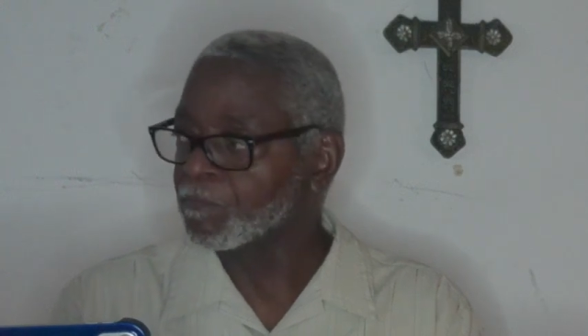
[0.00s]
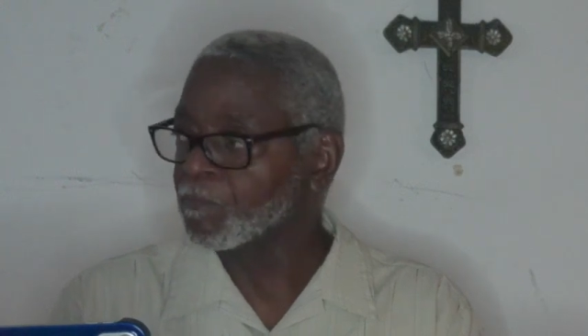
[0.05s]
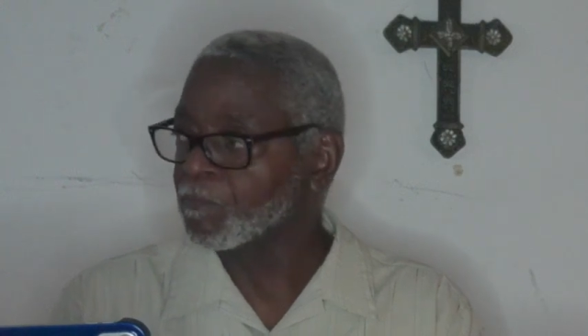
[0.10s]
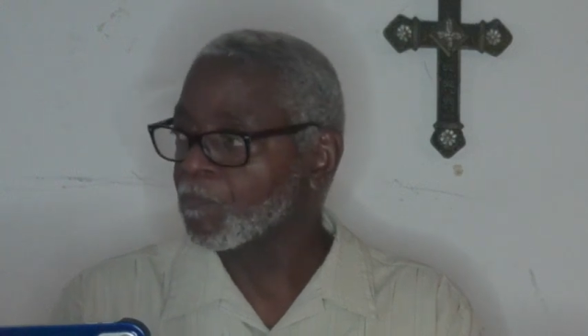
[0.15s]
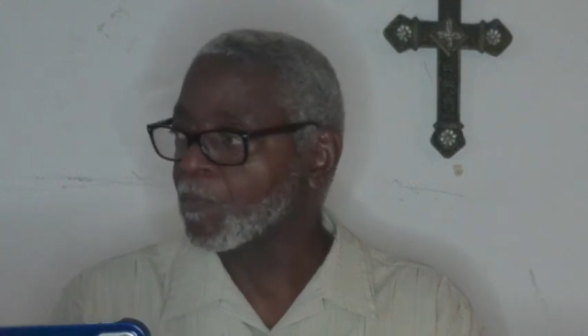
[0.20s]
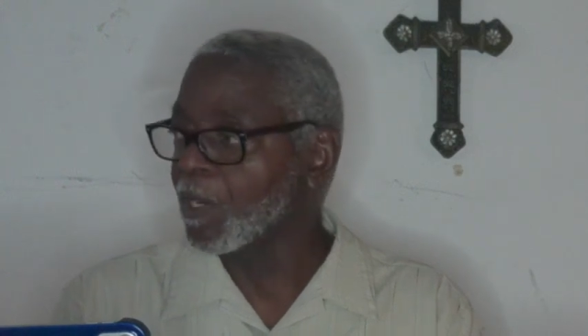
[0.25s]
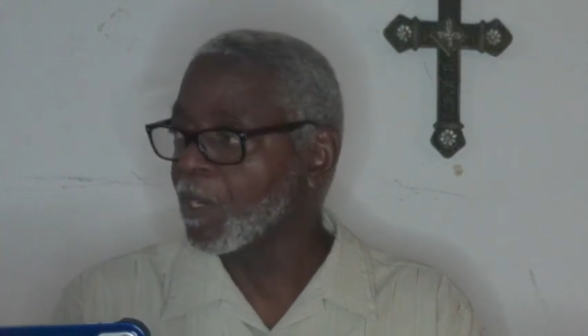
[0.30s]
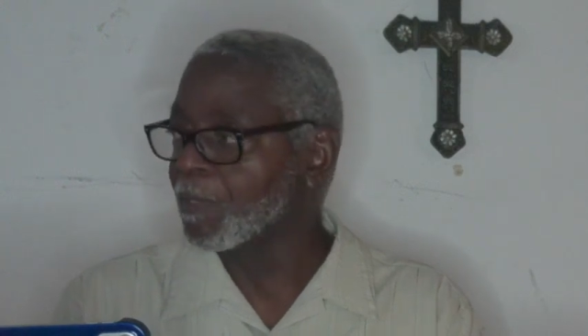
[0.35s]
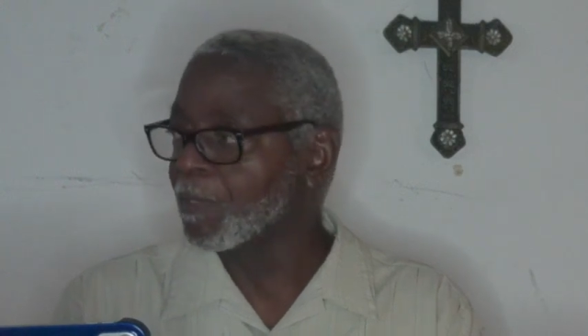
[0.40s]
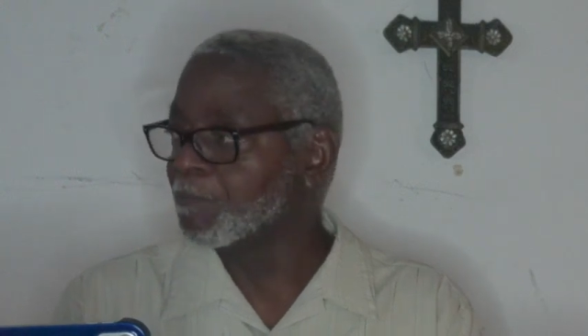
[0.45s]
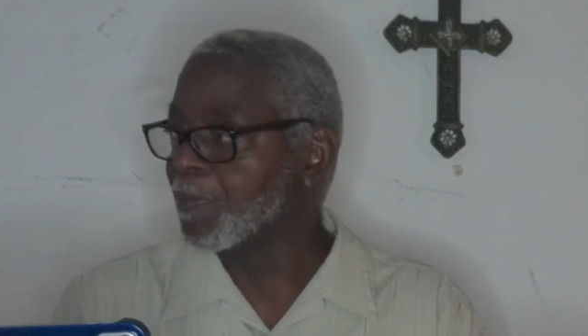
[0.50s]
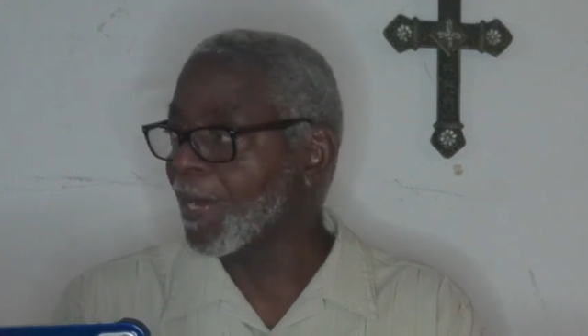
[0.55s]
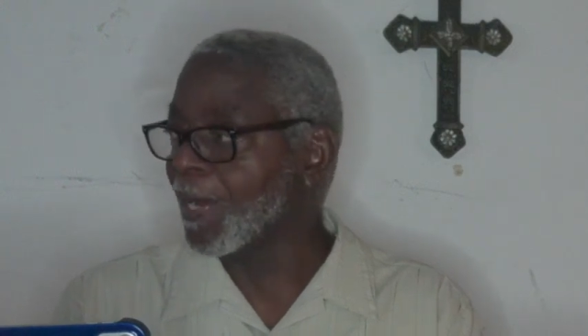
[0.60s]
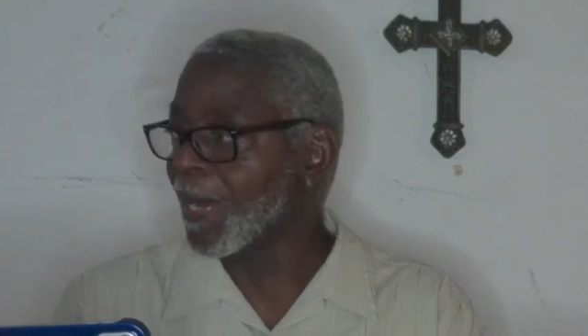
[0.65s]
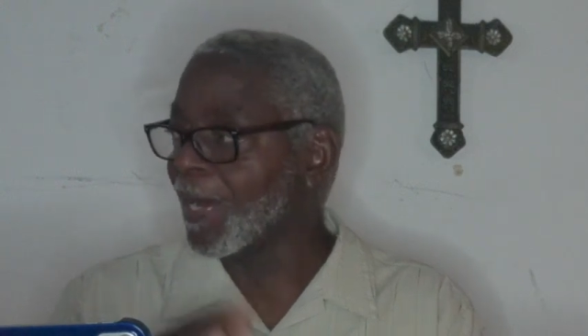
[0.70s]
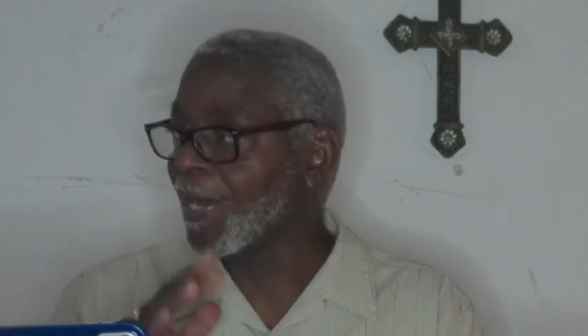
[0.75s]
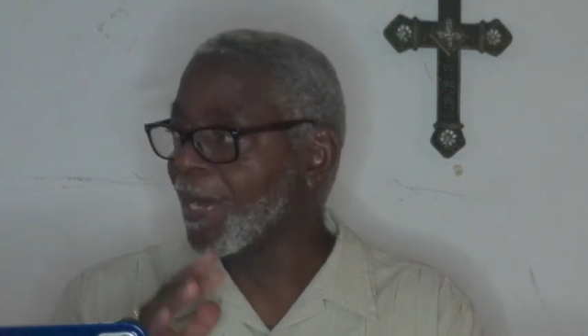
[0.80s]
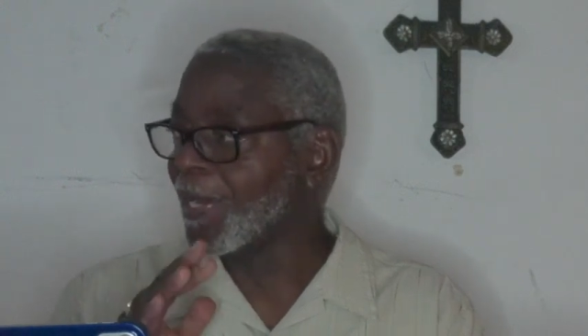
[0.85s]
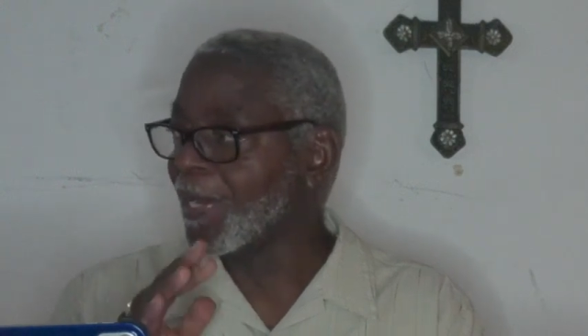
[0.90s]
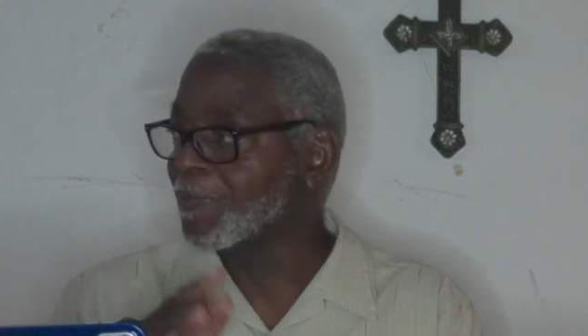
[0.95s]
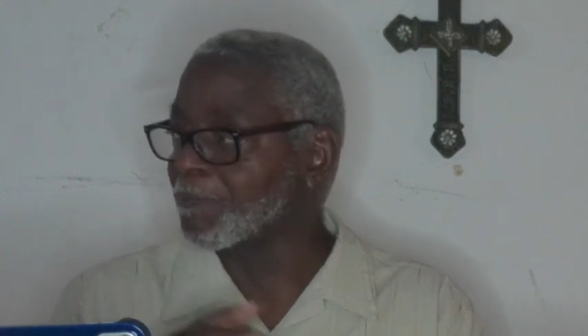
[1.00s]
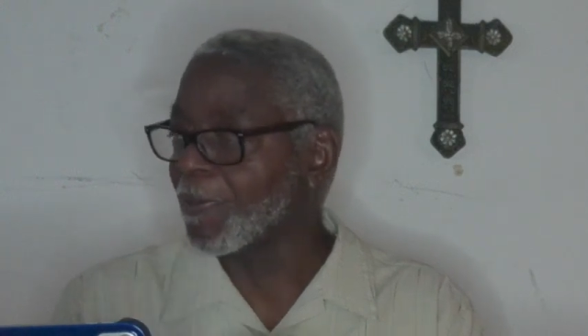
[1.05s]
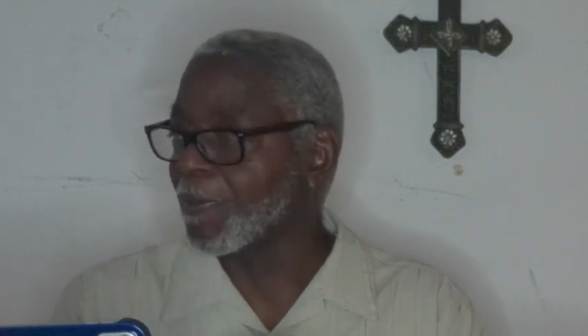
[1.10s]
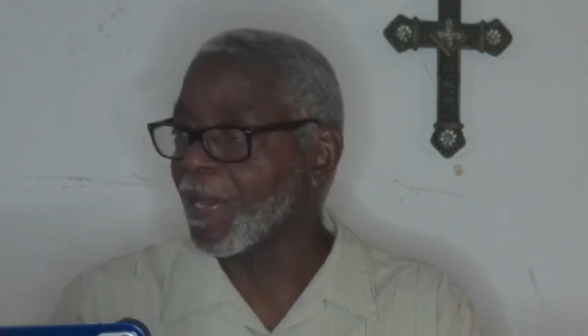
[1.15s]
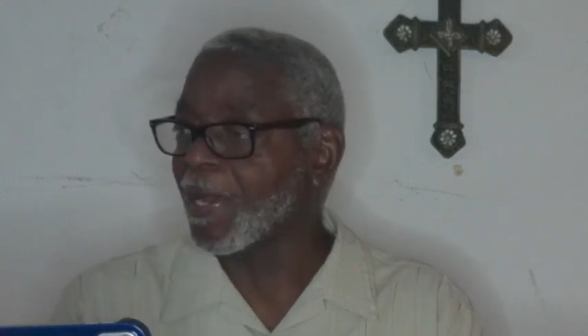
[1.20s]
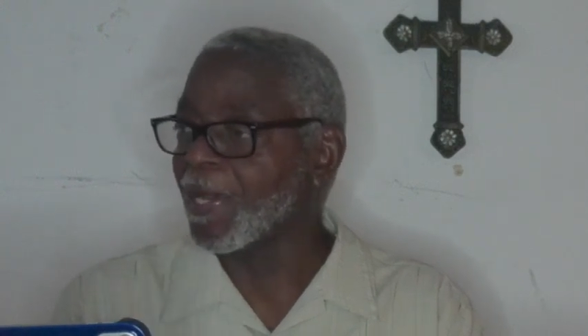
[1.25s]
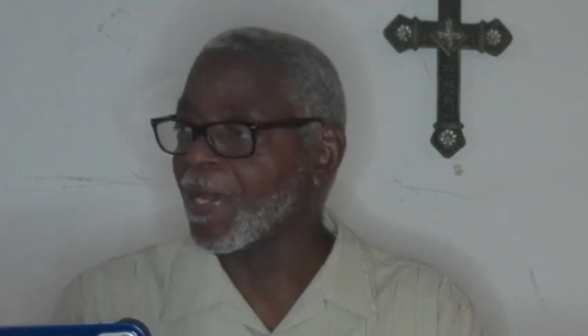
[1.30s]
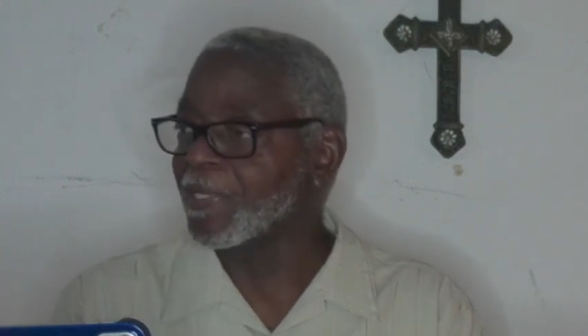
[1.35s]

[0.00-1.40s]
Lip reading: abide by it.